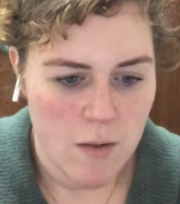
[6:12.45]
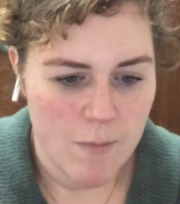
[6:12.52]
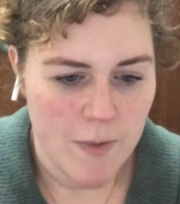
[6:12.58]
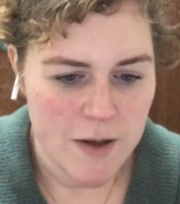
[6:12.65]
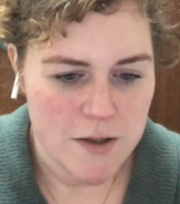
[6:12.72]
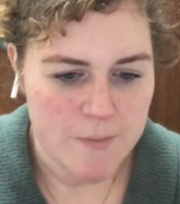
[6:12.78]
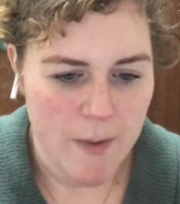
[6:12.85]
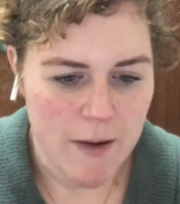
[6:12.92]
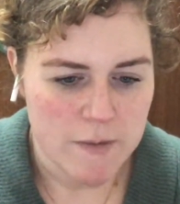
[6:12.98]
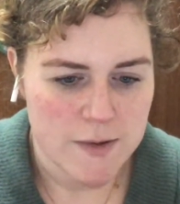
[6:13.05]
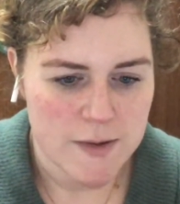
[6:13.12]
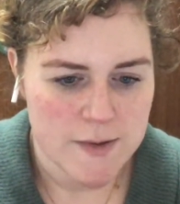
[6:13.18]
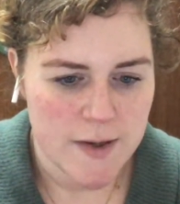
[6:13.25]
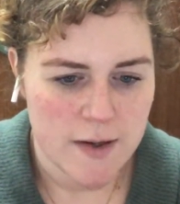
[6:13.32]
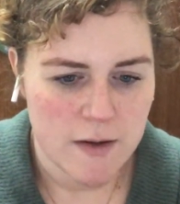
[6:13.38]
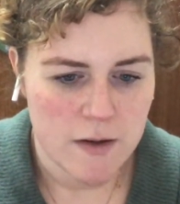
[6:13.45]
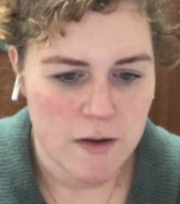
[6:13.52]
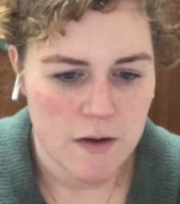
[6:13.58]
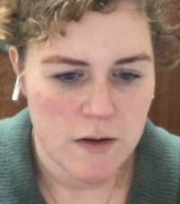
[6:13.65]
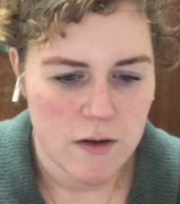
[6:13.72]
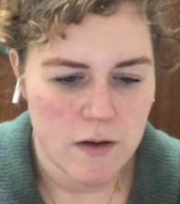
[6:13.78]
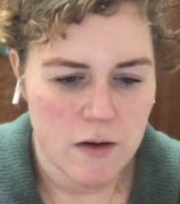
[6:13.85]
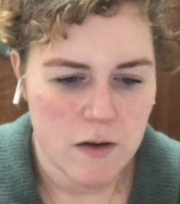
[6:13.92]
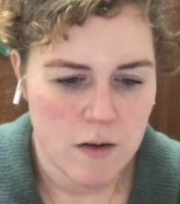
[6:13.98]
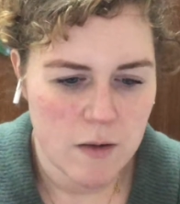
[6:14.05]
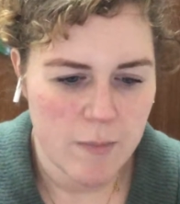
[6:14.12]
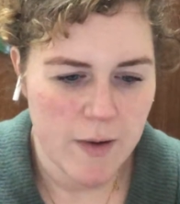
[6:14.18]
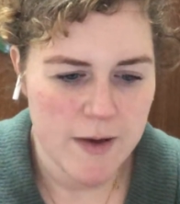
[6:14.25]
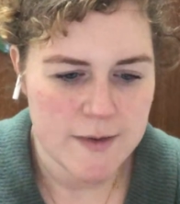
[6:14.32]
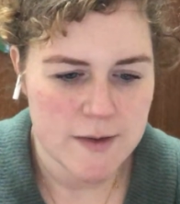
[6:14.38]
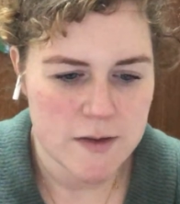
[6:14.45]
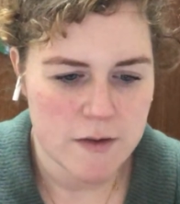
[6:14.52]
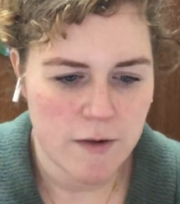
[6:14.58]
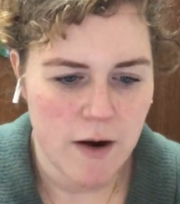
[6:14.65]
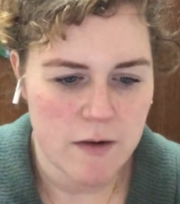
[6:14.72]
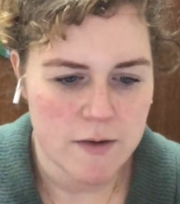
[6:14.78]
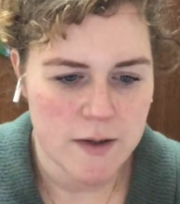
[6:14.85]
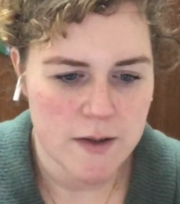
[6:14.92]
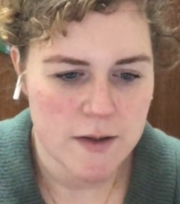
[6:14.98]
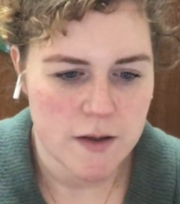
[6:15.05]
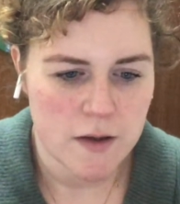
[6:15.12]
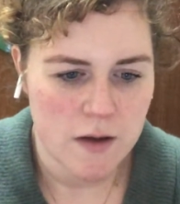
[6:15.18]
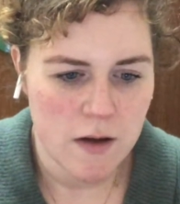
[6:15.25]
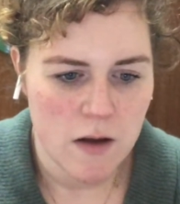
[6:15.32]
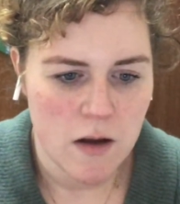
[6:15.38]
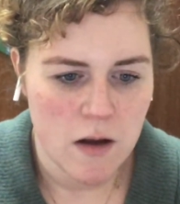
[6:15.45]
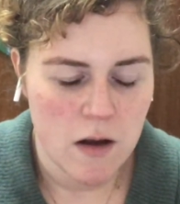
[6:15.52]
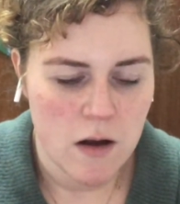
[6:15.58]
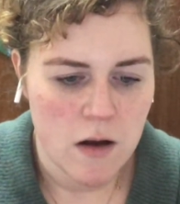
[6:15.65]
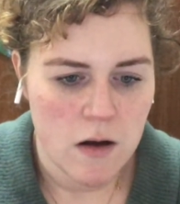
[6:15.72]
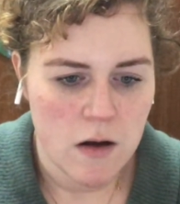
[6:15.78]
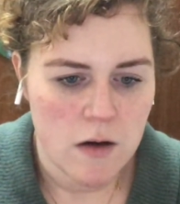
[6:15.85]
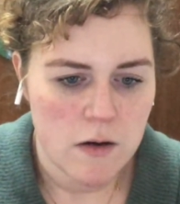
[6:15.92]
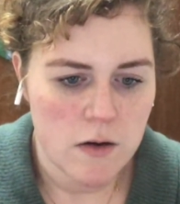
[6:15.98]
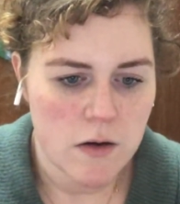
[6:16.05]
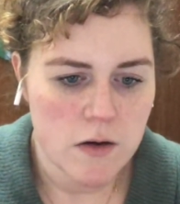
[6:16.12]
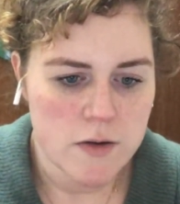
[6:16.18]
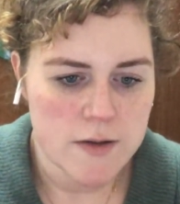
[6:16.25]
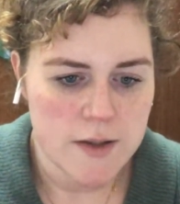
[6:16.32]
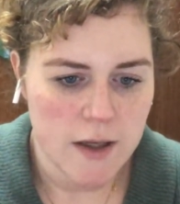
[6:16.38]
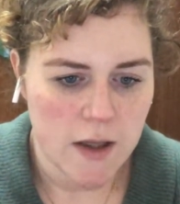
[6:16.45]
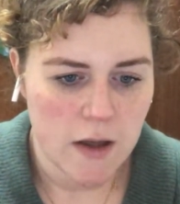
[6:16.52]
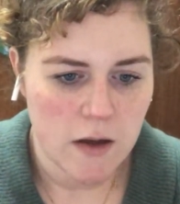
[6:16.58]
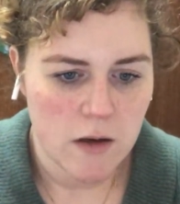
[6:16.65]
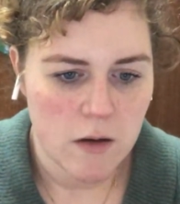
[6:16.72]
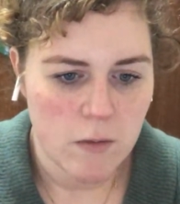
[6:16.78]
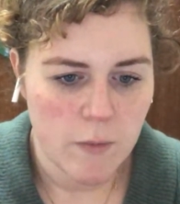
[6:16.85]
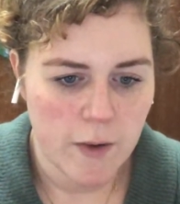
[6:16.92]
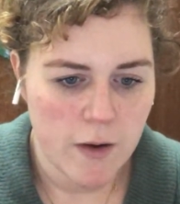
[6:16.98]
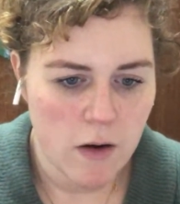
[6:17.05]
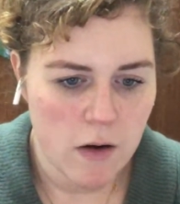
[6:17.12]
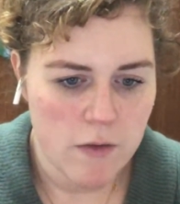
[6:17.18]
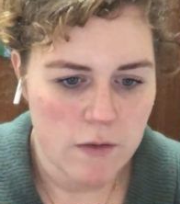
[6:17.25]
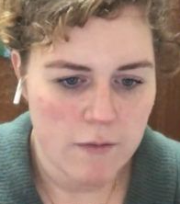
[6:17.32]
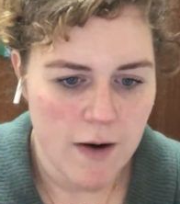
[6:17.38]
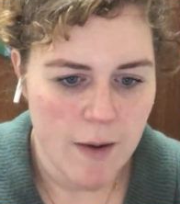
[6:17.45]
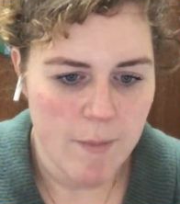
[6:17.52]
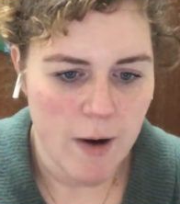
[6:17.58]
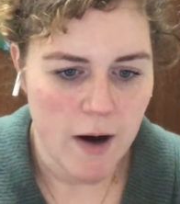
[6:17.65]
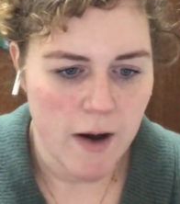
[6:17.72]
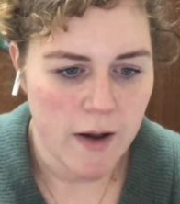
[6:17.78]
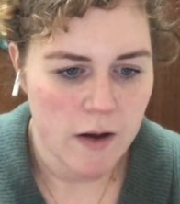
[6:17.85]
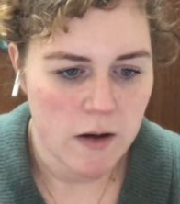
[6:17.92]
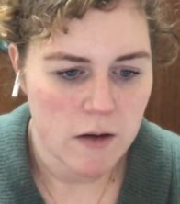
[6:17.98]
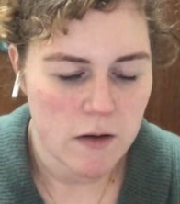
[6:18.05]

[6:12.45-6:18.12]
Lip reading: Midge bounces in. The place is crowded. "Lutzie, we got the rabbi."